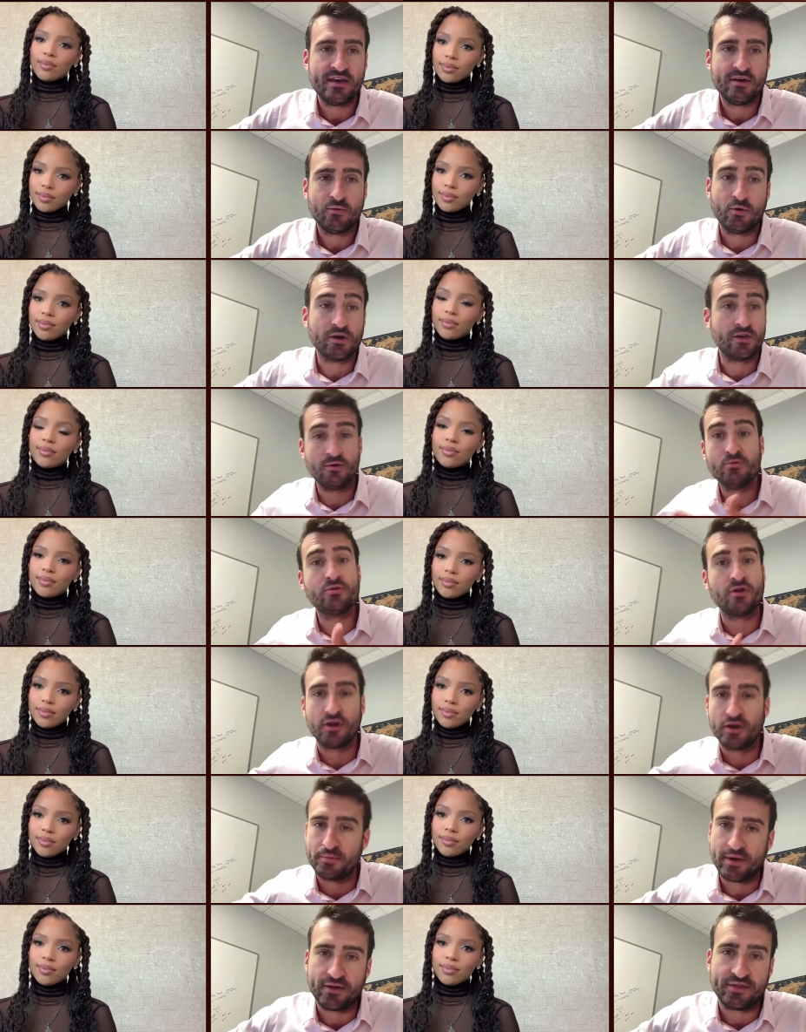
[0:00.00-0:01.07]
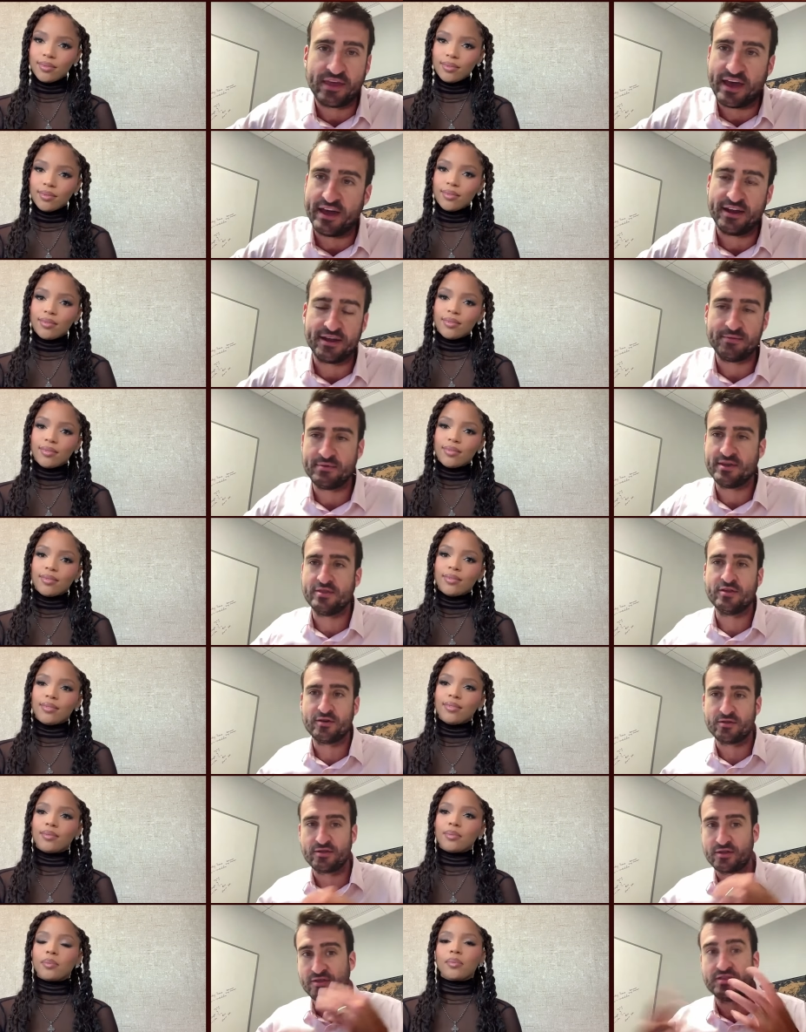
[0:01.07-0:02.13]
Speaker 1: what you thought about that. I mean, the
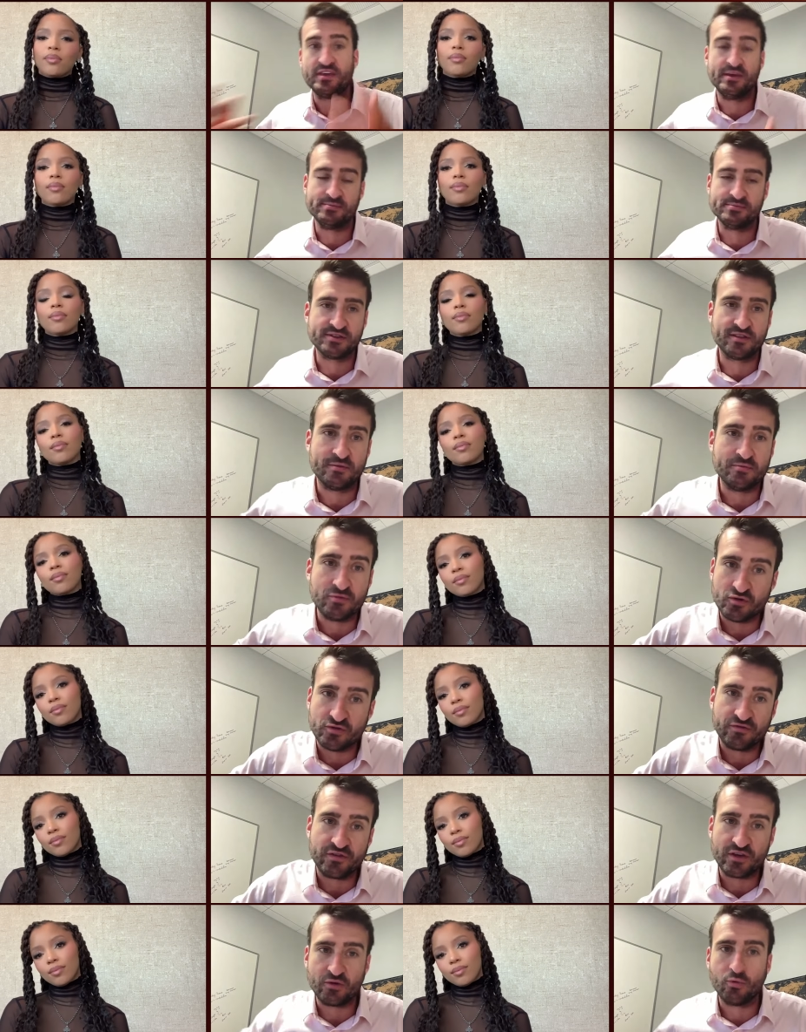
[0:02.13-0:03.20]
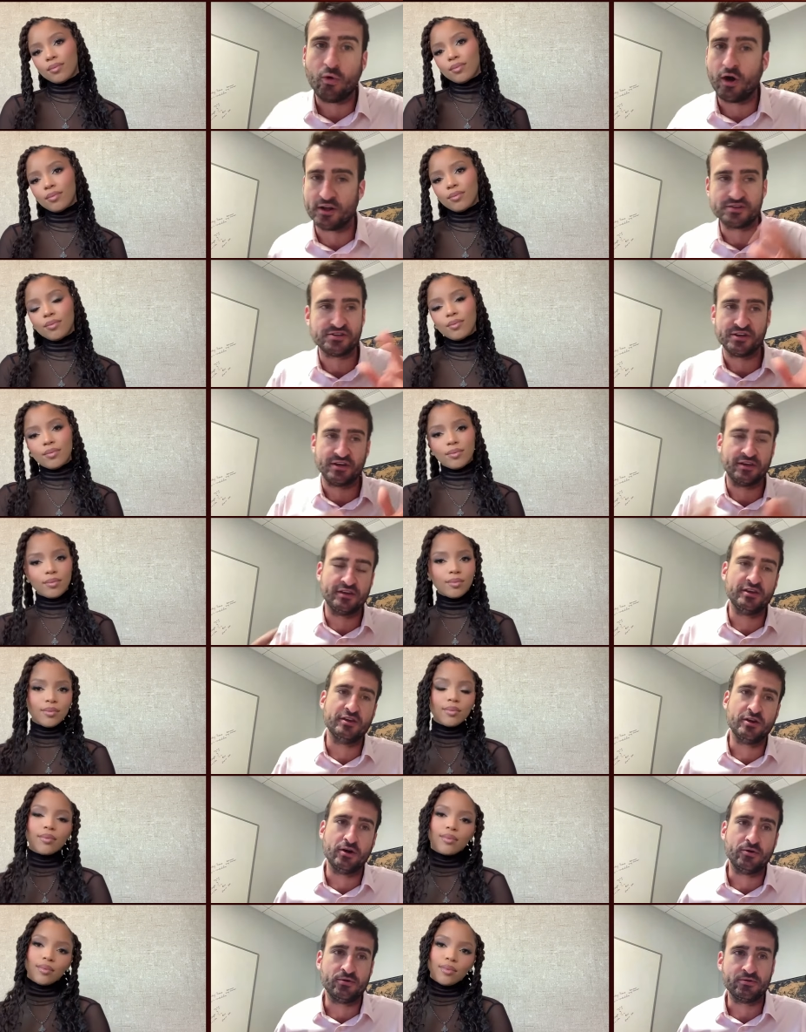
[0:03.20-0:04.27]
the themes of the movie, watching you
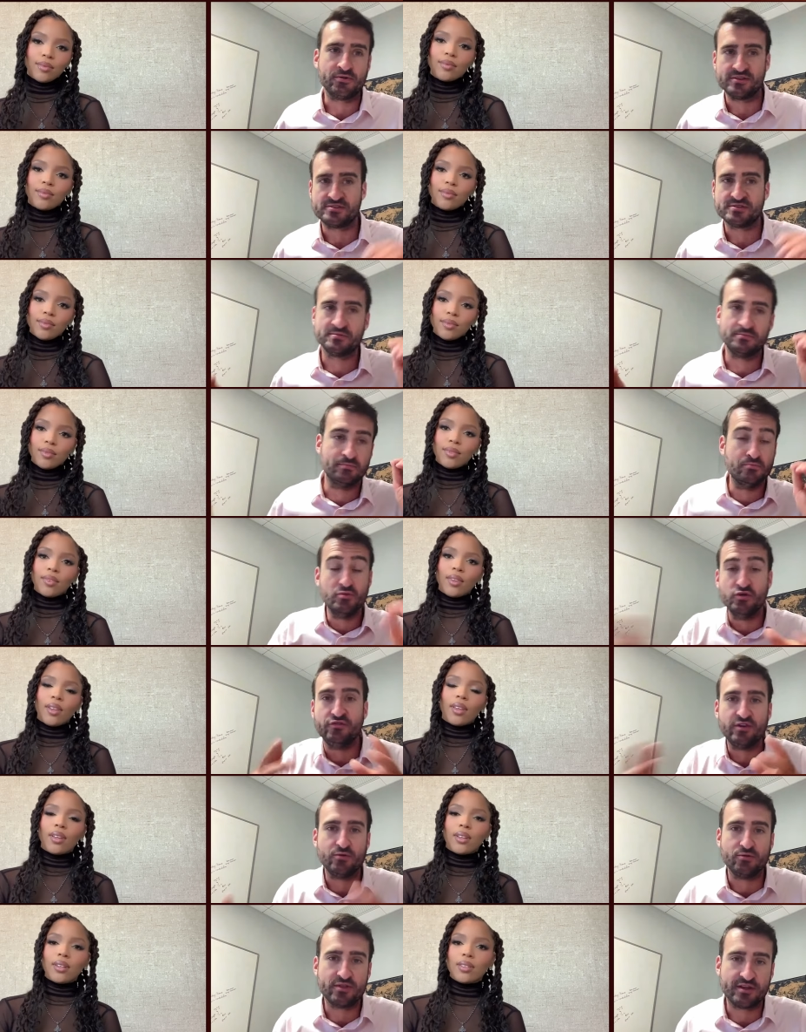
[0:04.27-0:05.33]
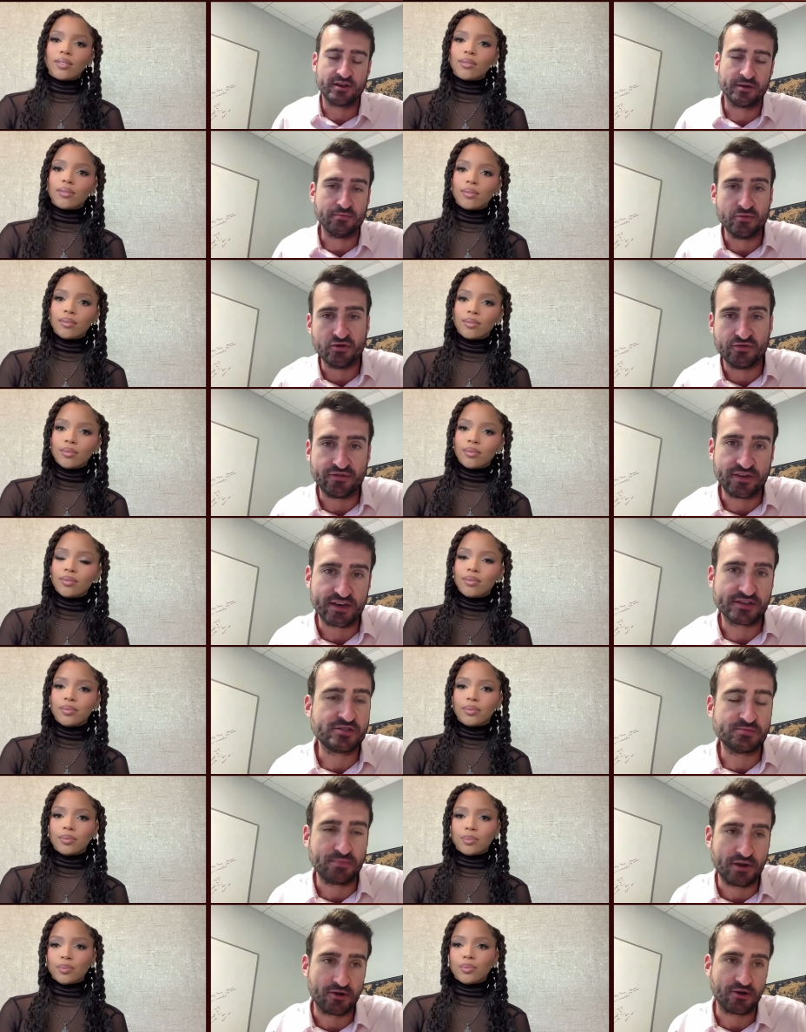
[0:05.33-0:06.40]
know this movie within a movie
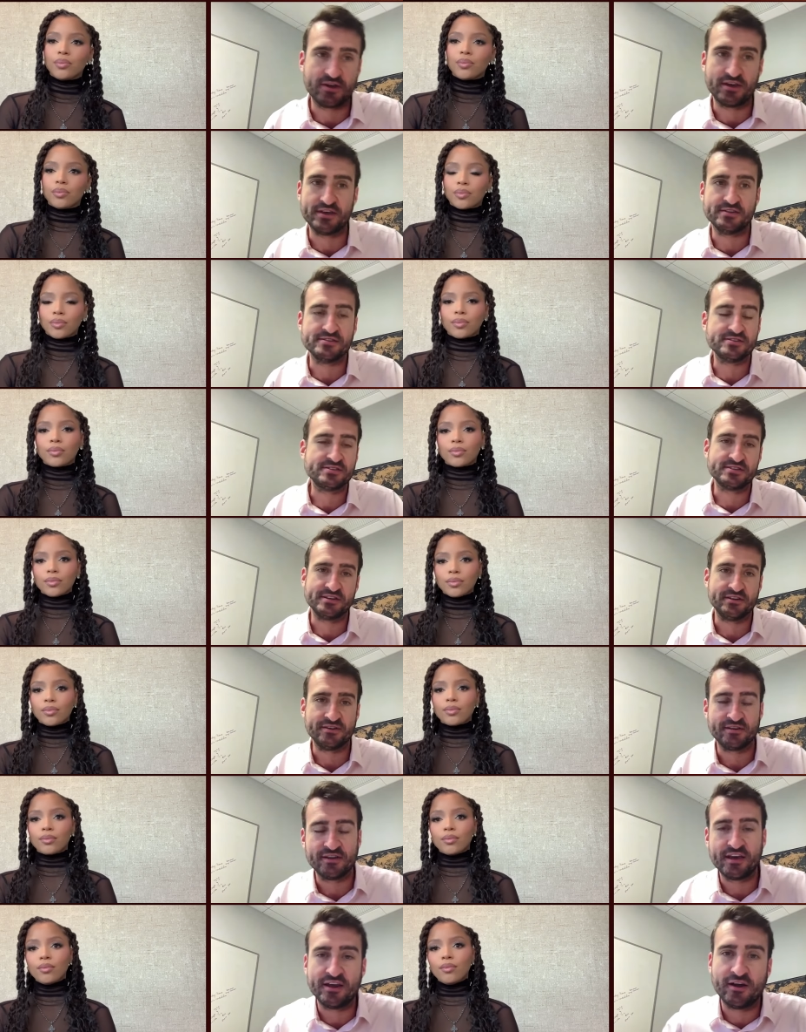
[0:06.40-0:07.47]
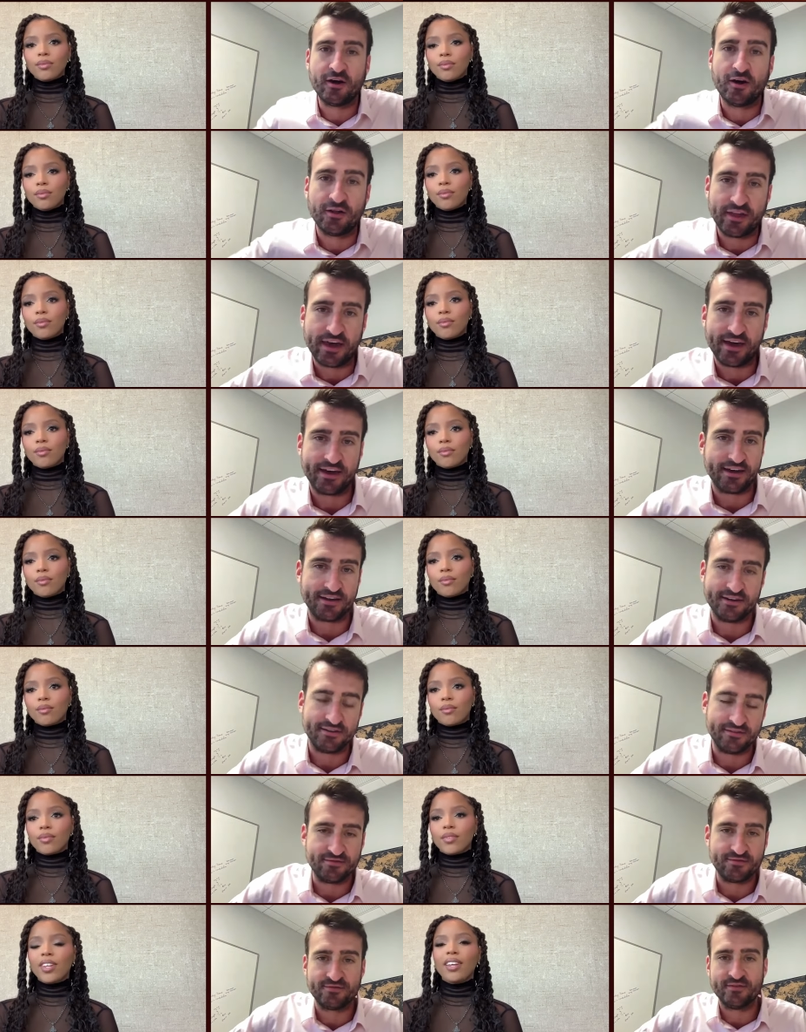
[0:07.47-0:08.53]
experience, and and all that. If